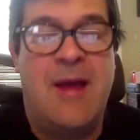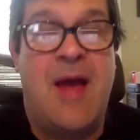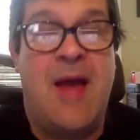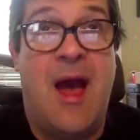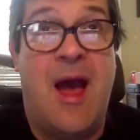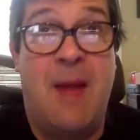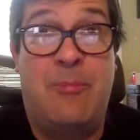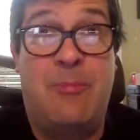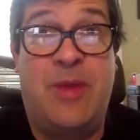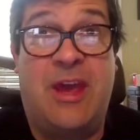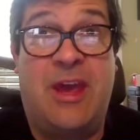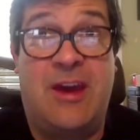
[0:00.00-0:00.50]

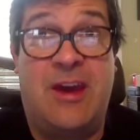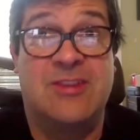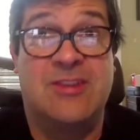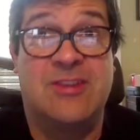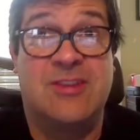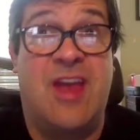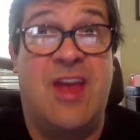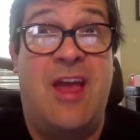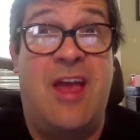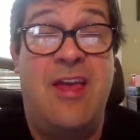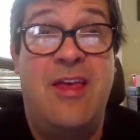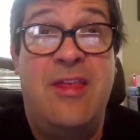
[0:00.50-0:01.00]

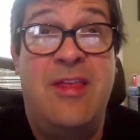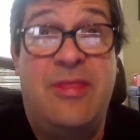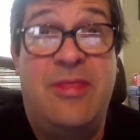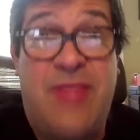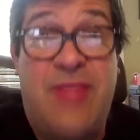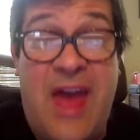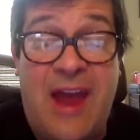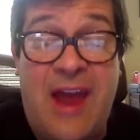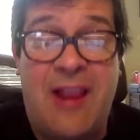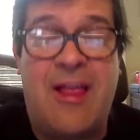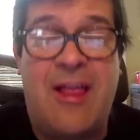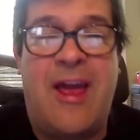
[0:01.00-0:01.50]
because
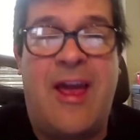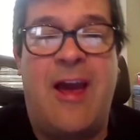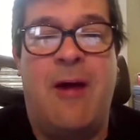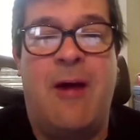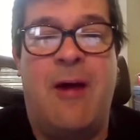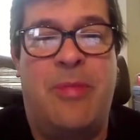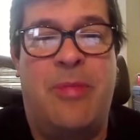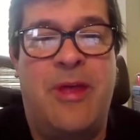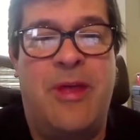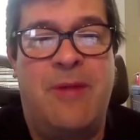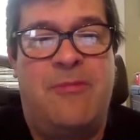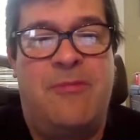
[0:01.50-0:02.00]
that'll
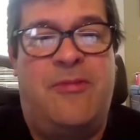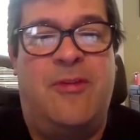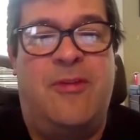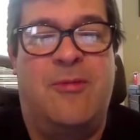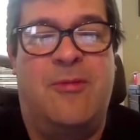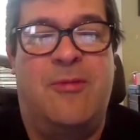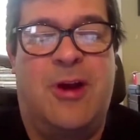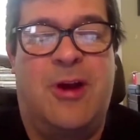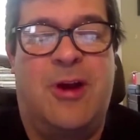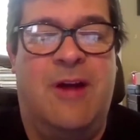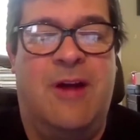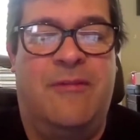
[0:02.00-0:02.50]
help them feel
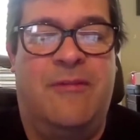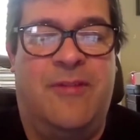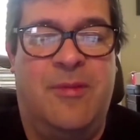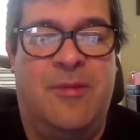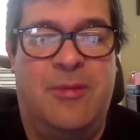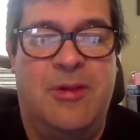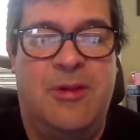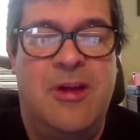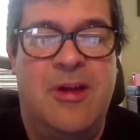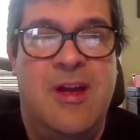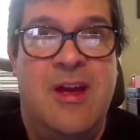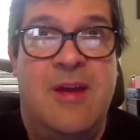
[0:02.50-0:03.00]
more
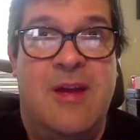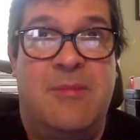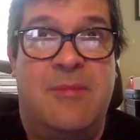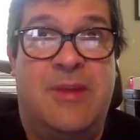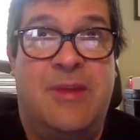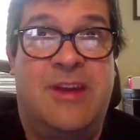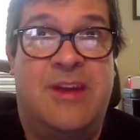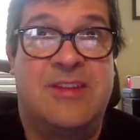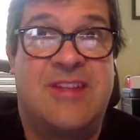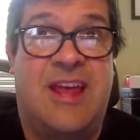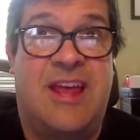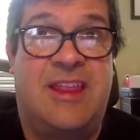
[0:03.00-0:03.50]
comfortable,
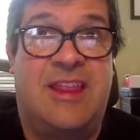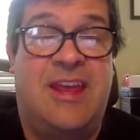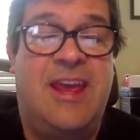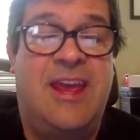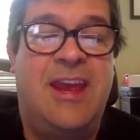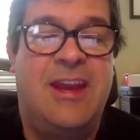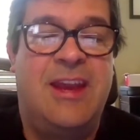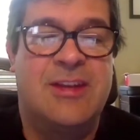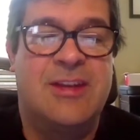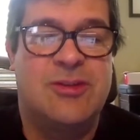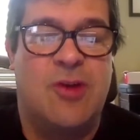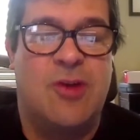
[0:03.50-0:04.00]
because now the
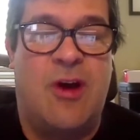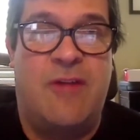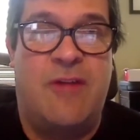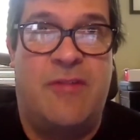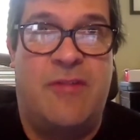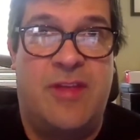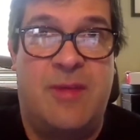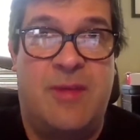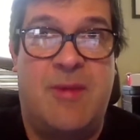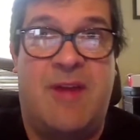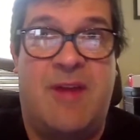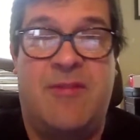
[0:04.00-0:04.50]
heat is off
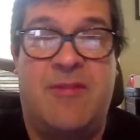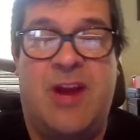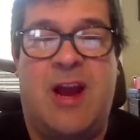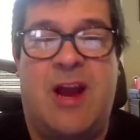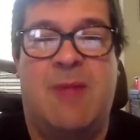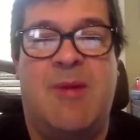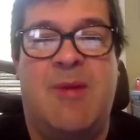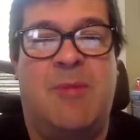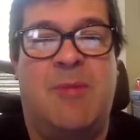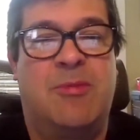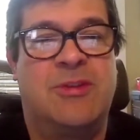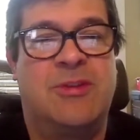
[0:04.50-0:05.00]
of them having to
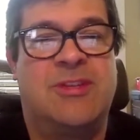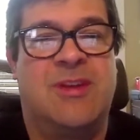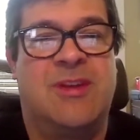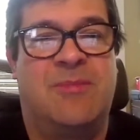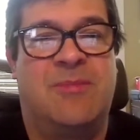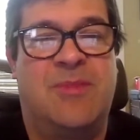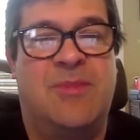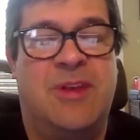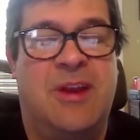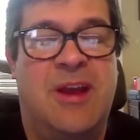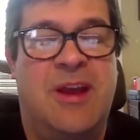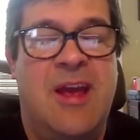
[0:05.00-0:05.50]
come up with
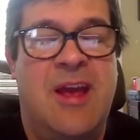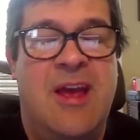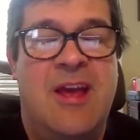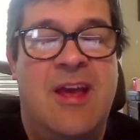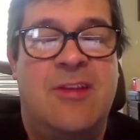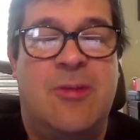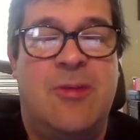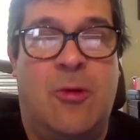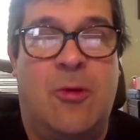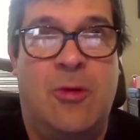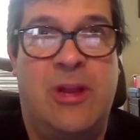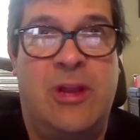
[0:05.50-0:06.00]
something
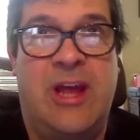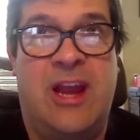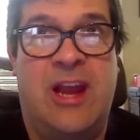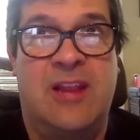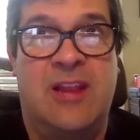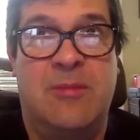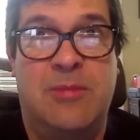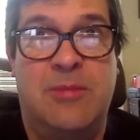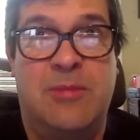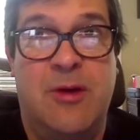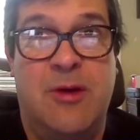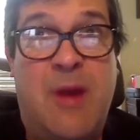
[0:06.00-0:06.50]
totally out
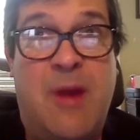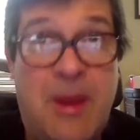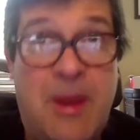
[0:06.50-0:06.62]
of the blue.